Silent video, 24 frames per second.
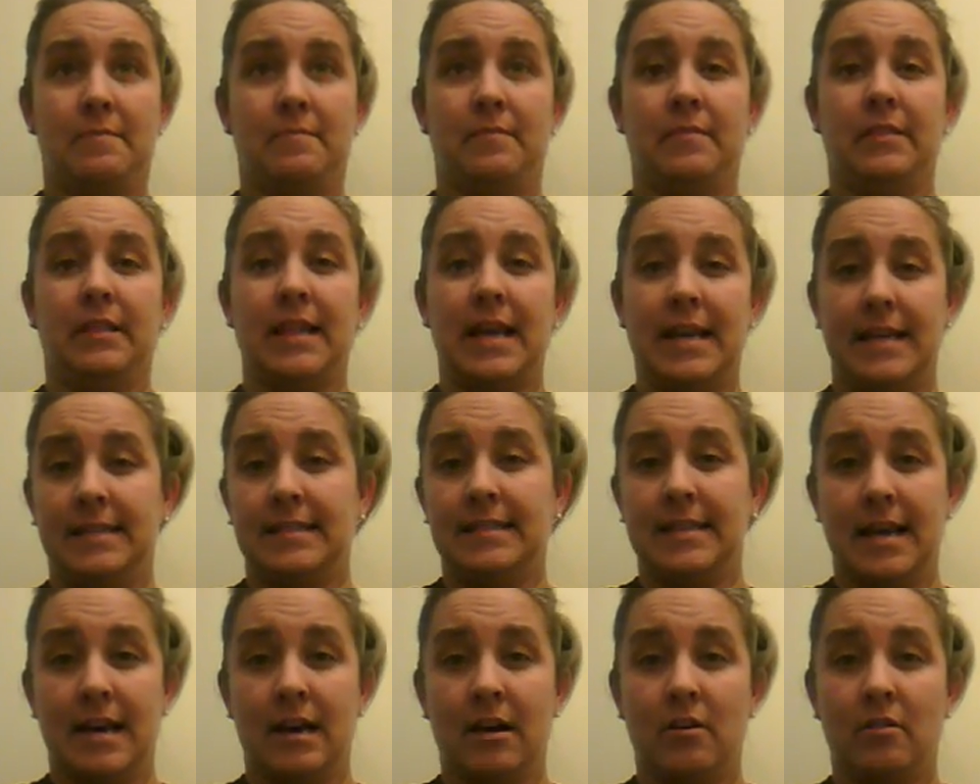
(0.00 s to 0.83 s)
lays
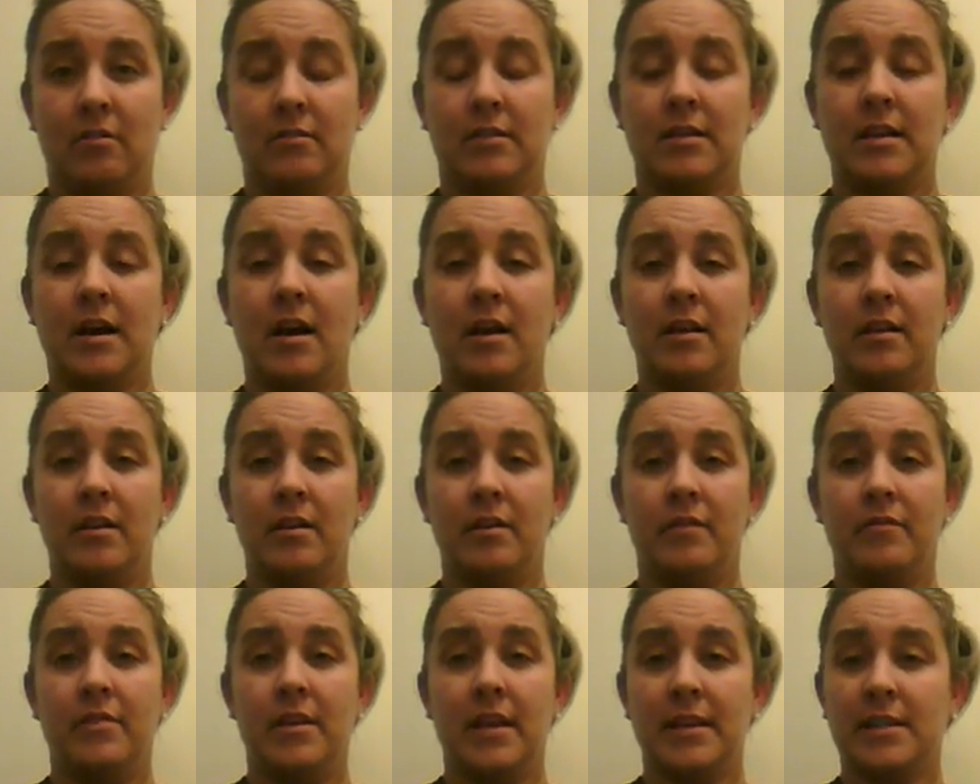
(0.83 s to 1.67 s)
out kind
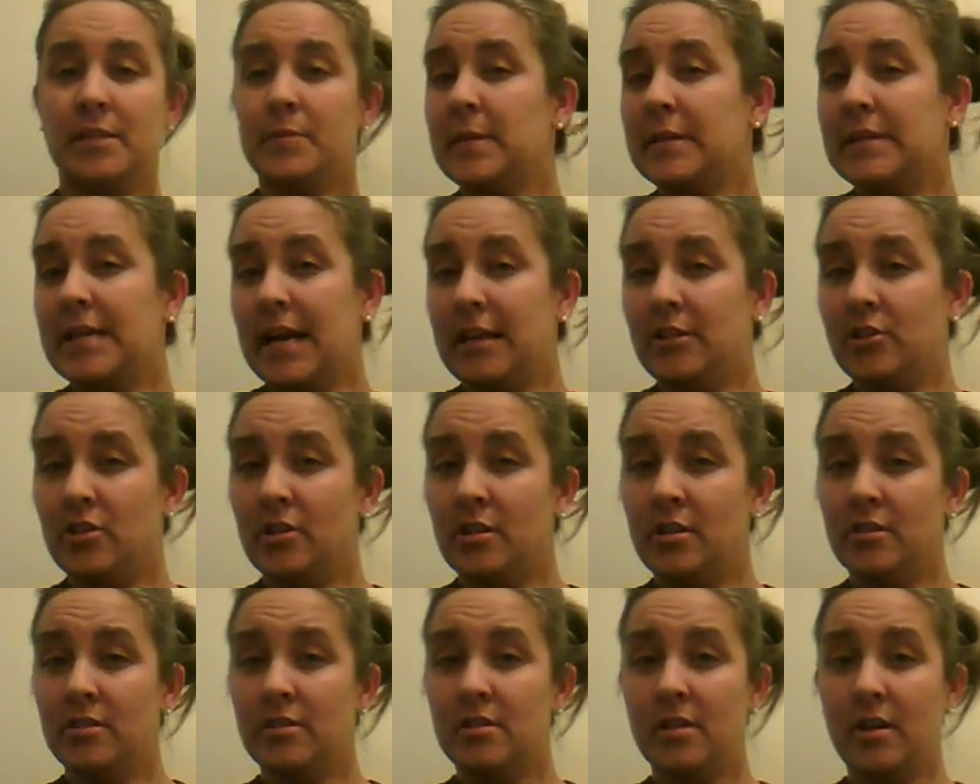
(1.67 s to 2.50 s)
of the
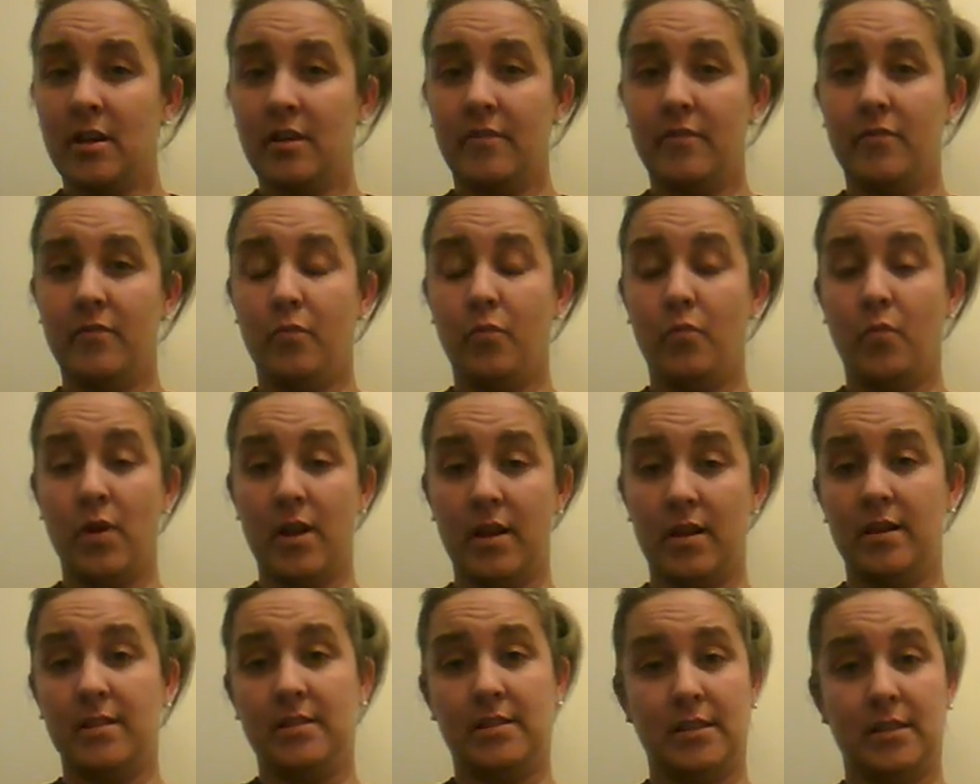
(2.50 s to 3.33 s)
expectations of
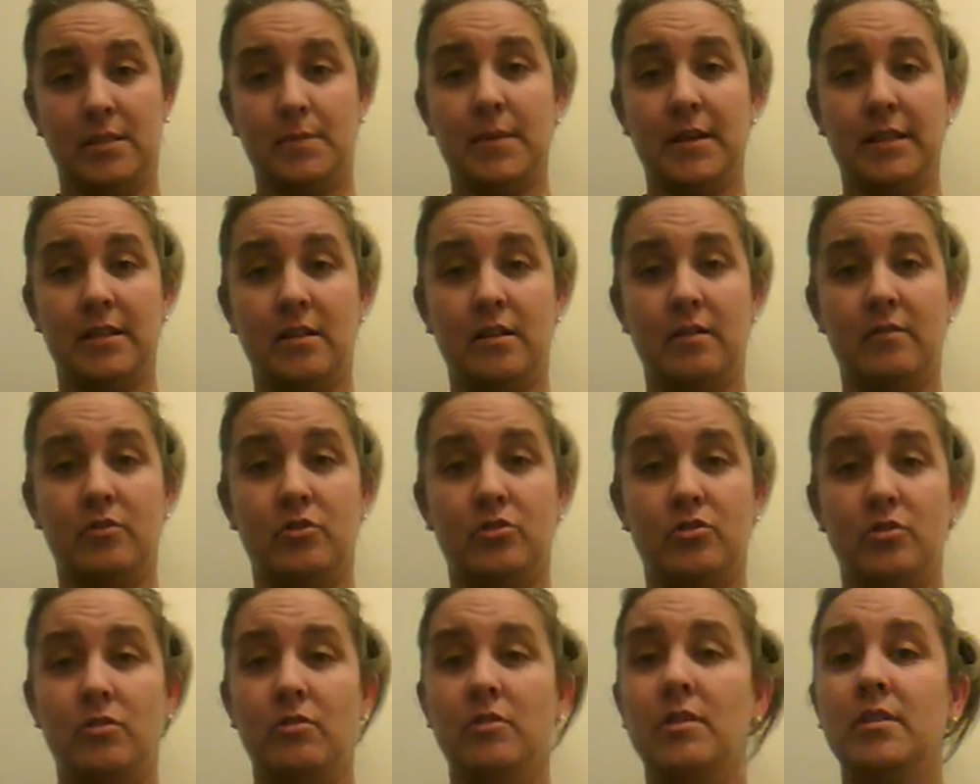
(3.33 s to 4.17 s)
what is expected of the
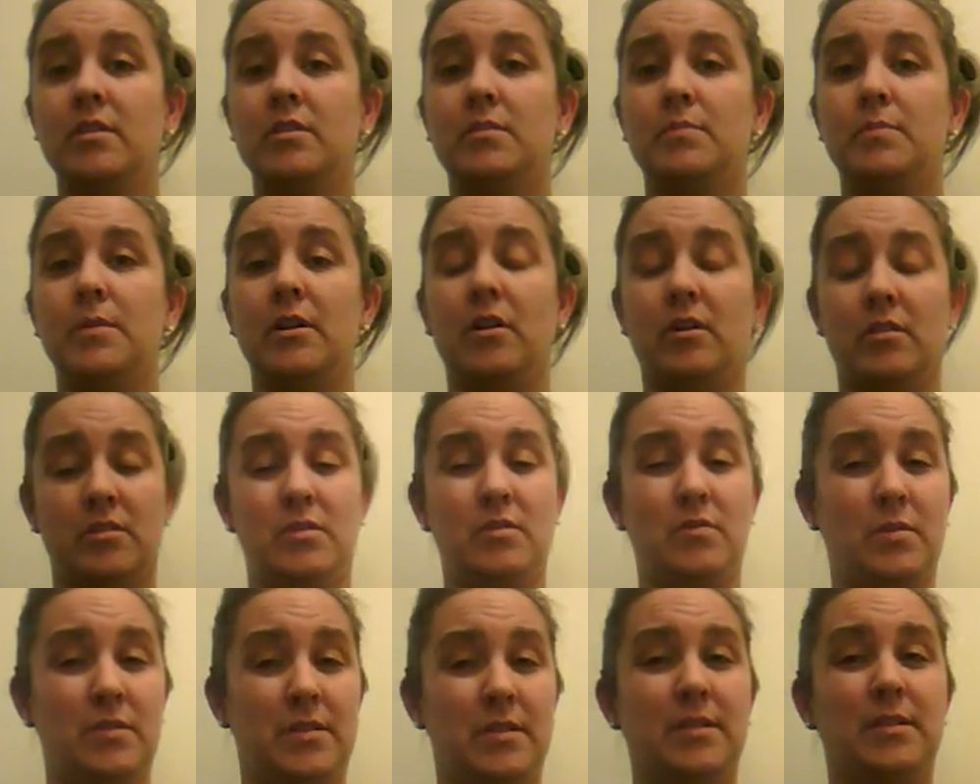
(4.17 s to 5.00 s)
students, but
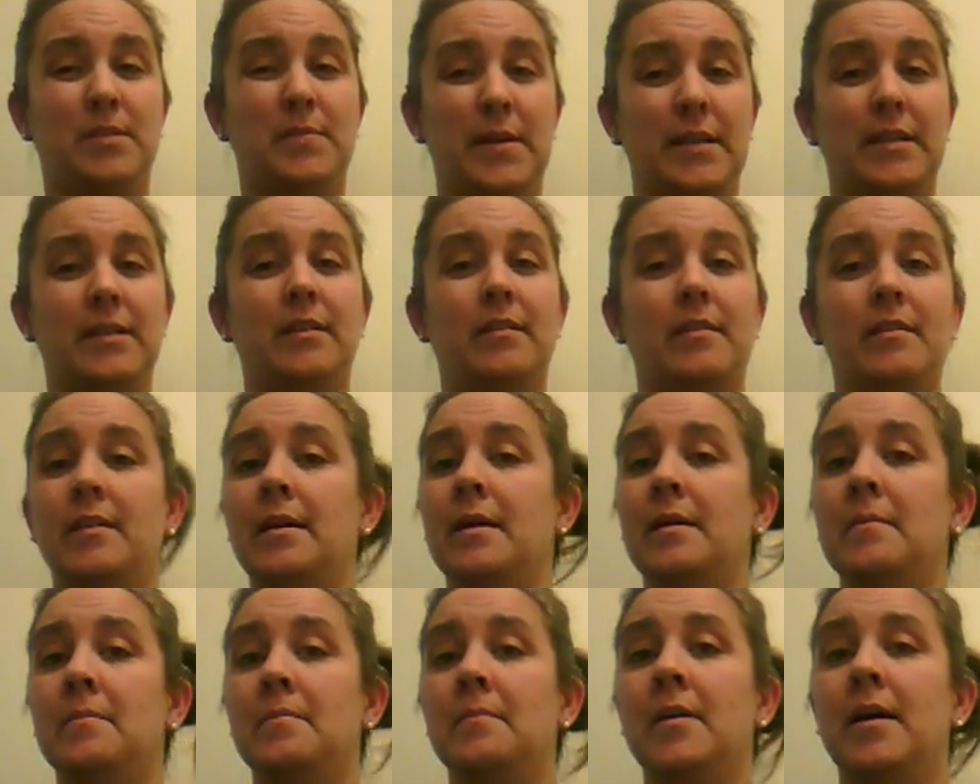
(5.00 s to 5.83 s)
also what's expected of
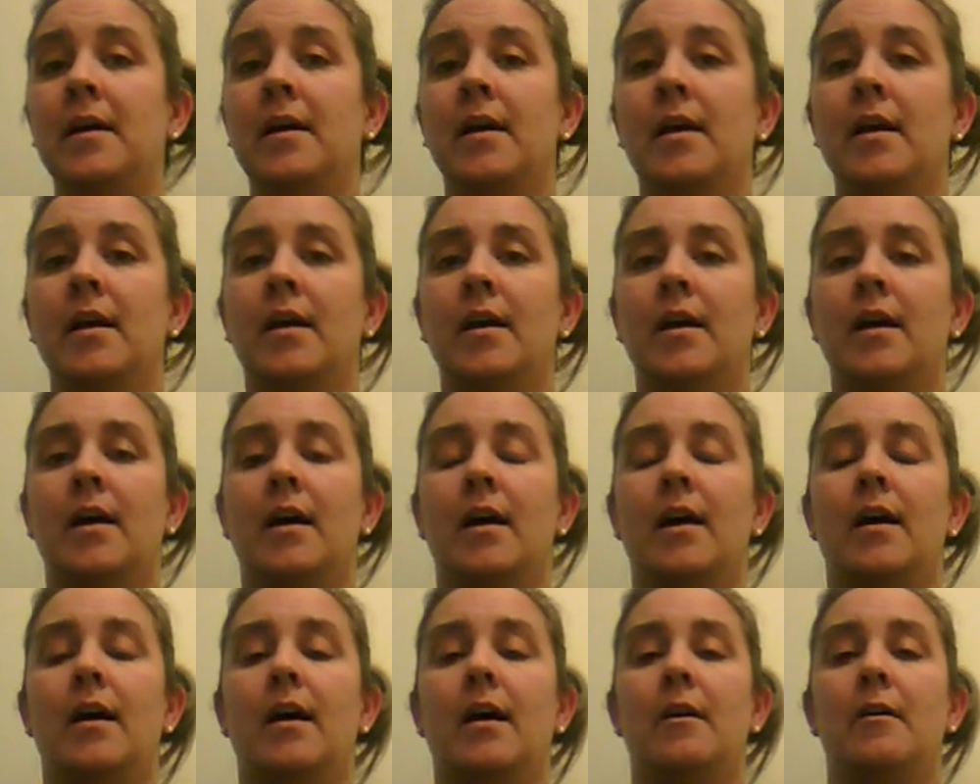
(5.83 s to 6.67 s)
them.
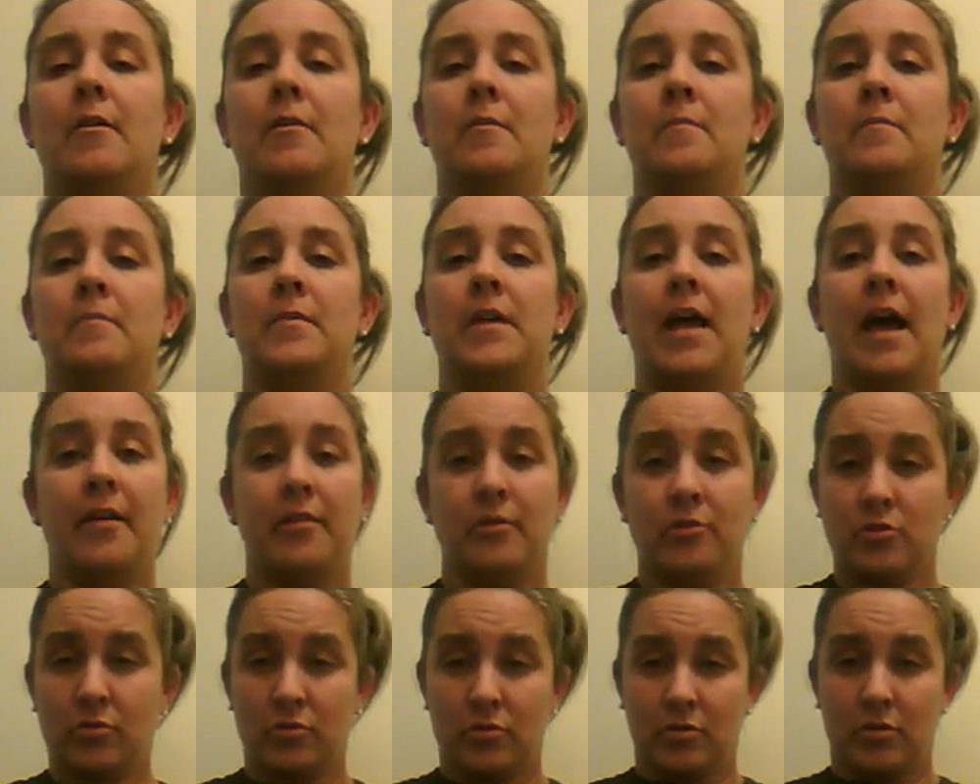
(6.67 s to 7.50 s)

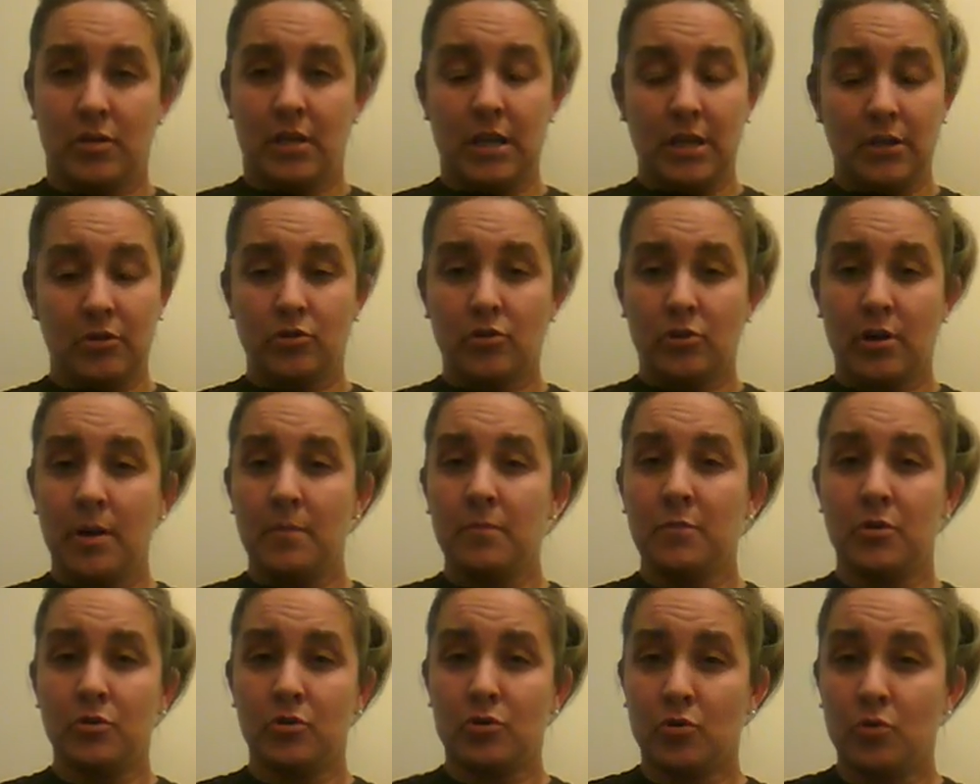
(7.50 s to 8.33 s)
The kids are
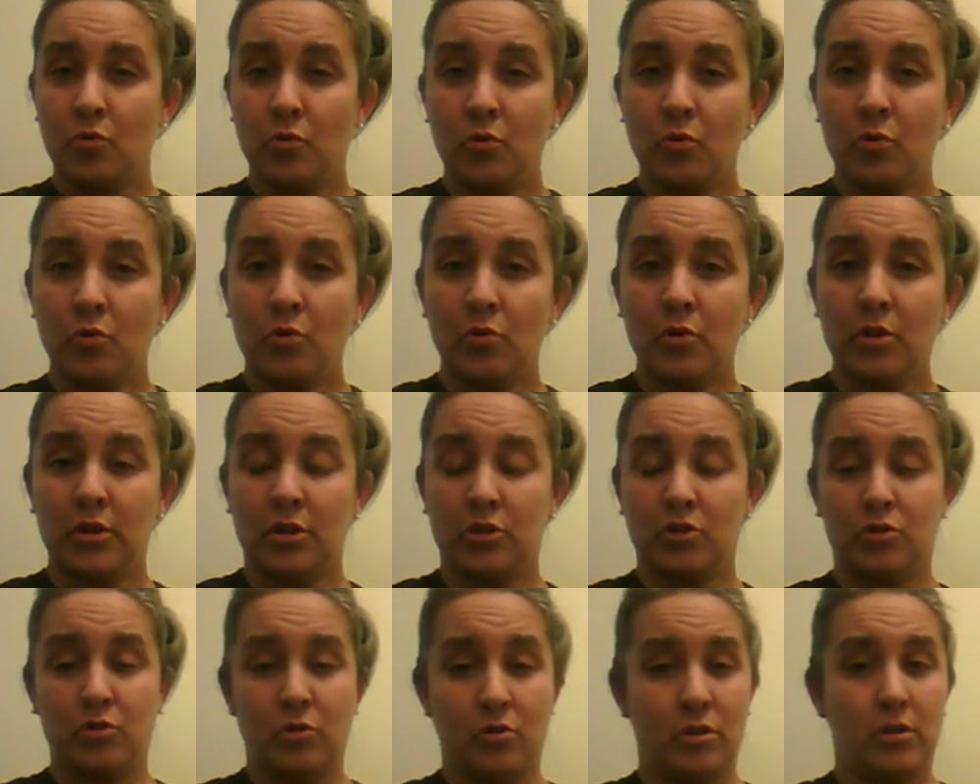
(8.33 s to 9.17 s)
coming to school and the
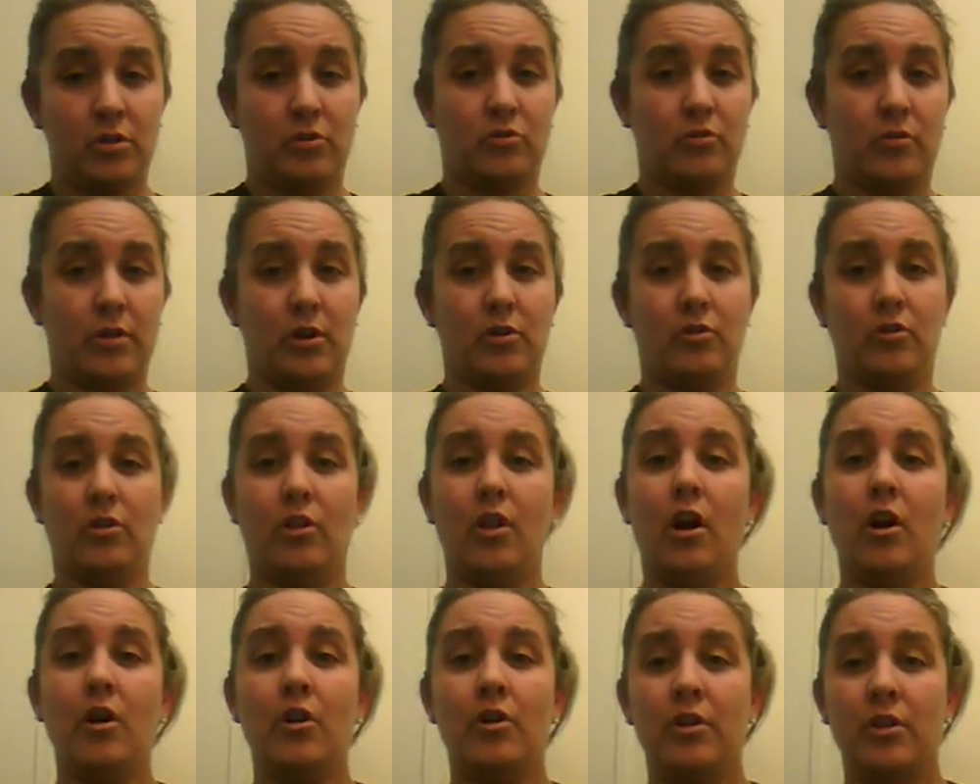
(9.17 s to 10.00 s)
students are there to
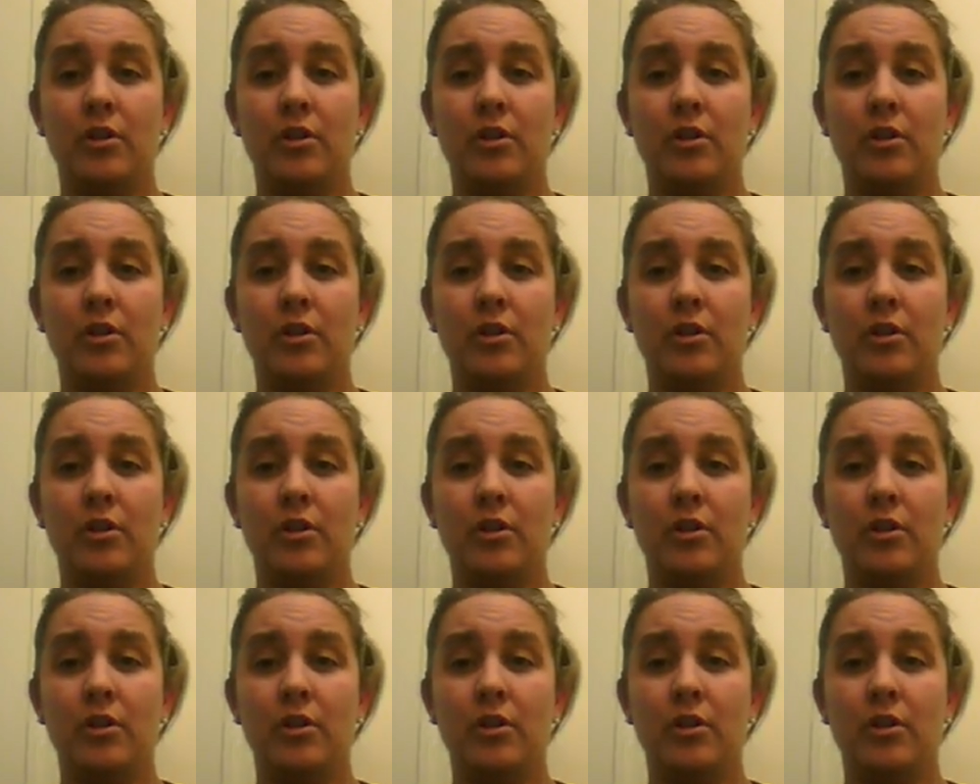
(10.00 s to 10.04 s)
learn